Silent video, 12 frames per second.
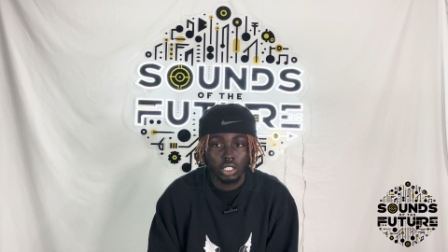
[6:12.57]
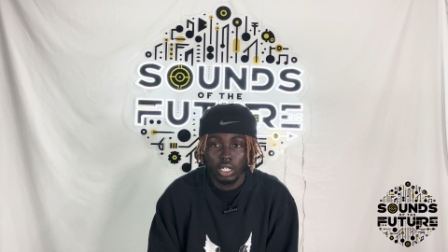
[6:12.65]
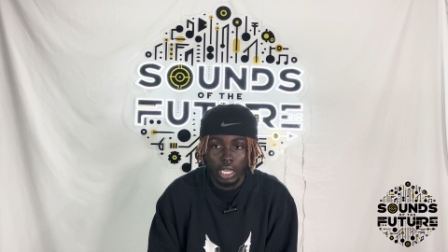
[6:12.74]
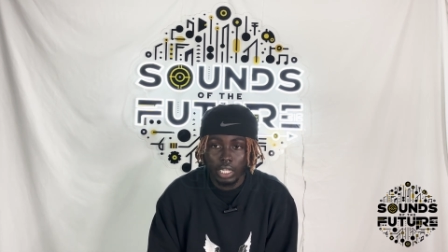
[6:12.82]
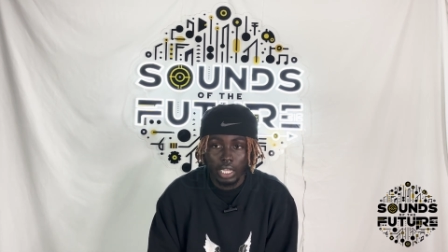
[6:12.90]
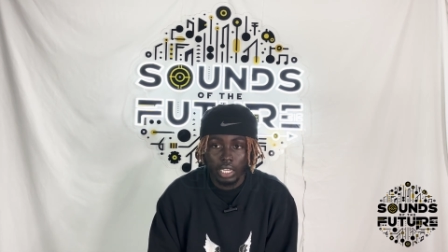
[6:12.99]
You're
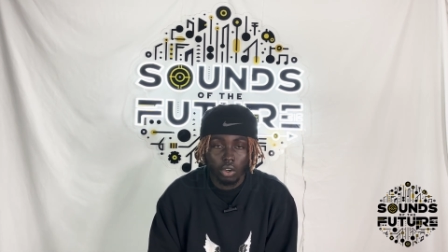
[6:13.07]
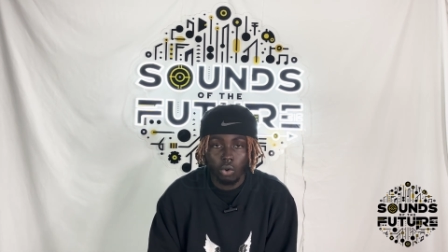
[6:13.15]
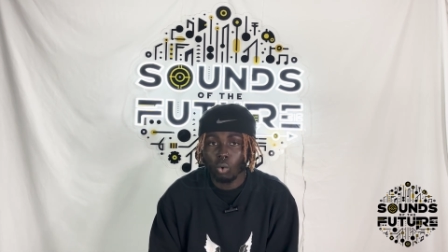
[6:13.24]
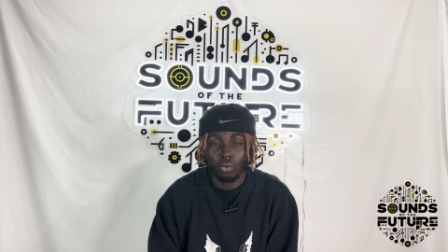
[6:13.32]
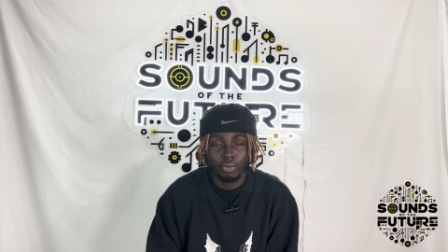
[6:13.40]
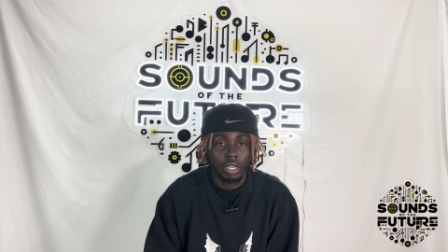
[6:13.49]
not like a
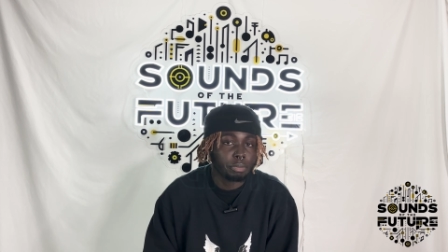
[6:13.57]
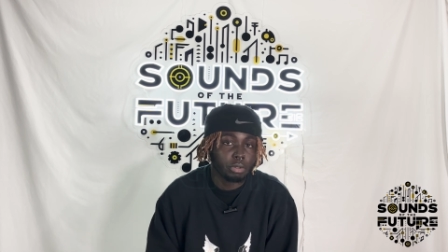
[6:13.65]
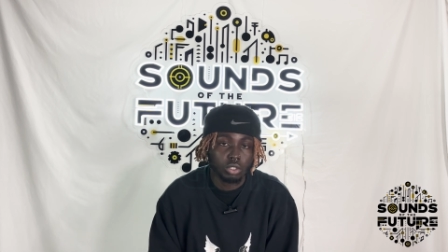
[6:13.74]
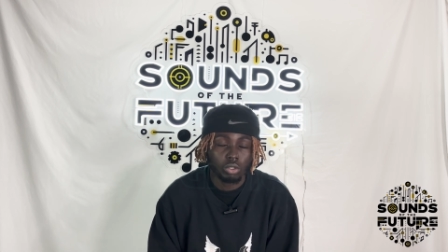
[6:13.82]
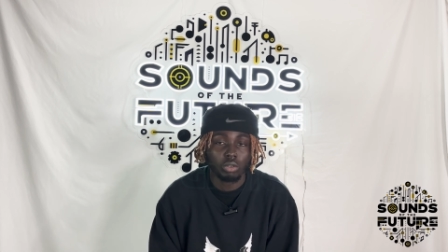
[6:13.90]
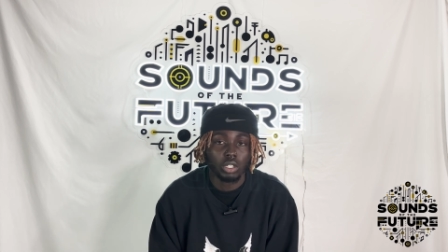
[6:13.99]
whole fake
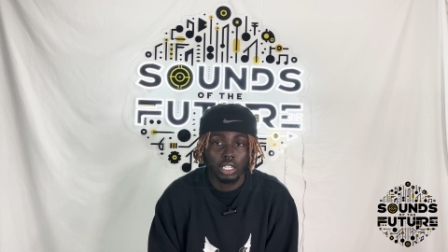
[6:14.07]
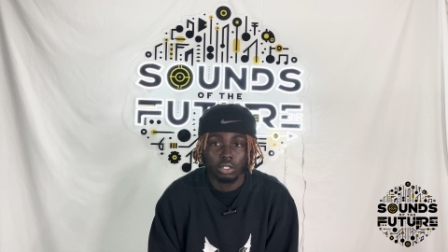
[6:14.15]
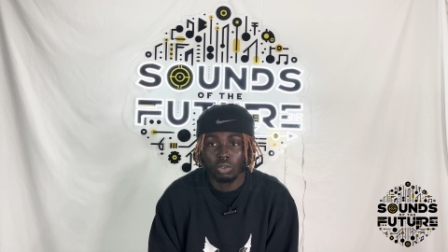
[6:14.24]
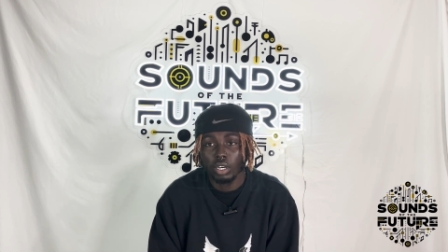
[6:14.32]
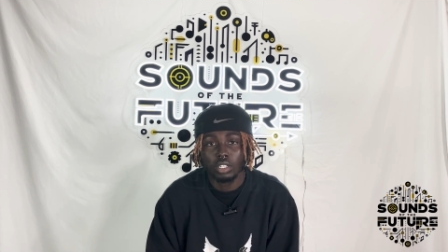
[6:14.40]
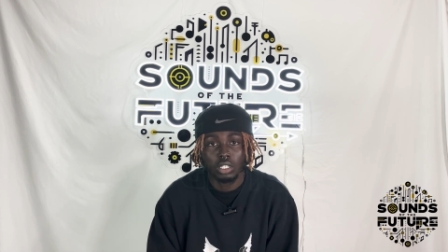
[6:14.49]
persona that
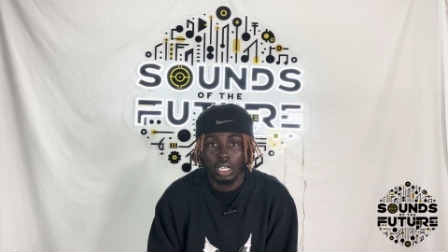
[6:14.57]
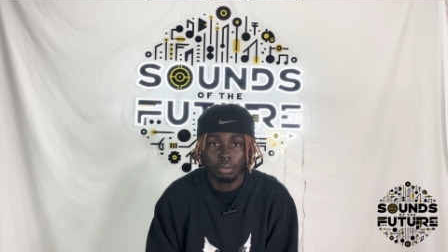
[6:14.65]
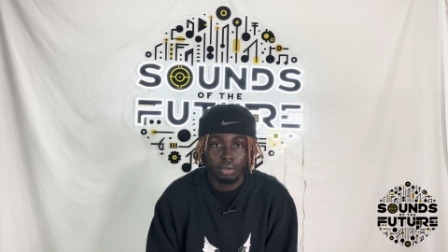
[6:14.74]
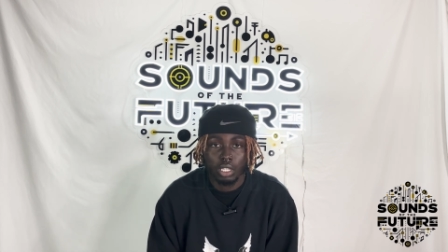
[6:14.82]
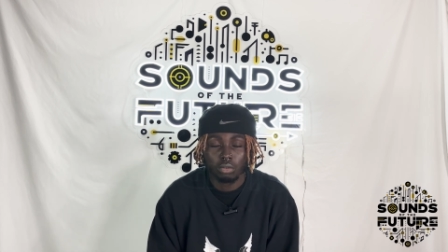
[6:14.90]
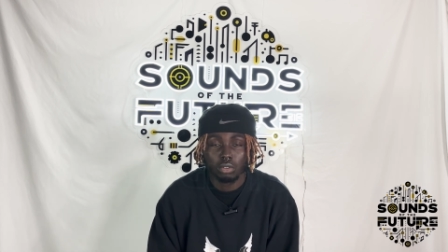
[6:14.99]
you had to like
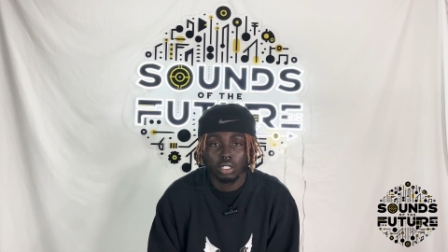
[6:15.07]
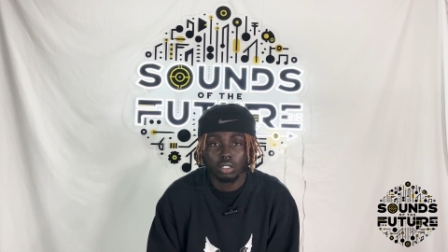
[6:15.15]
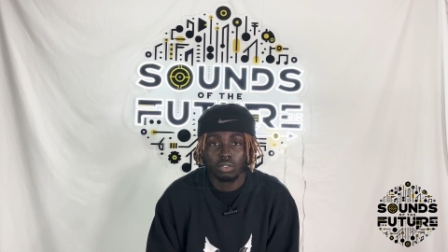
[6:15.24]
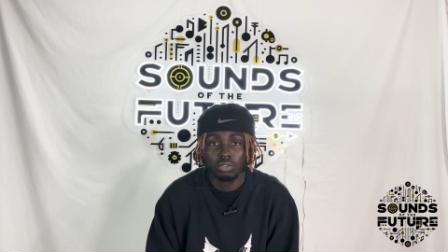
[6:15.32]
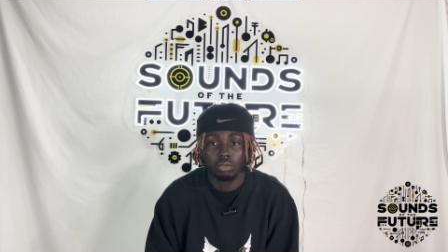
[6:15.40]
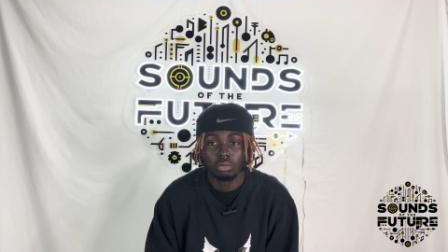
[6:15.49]
play with.
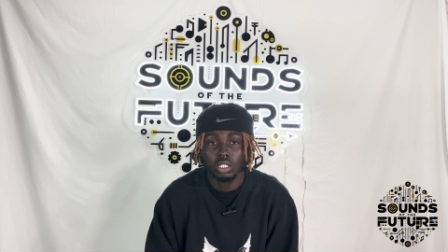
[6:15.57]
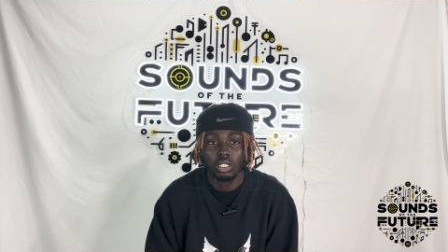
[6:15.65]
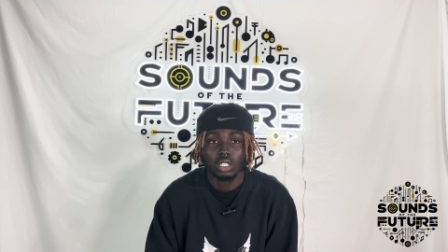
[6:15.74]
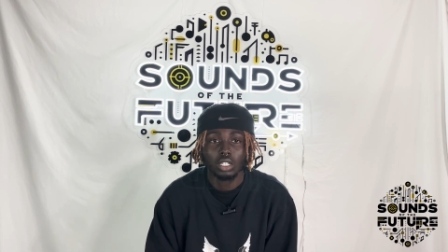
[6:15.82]
You feel me?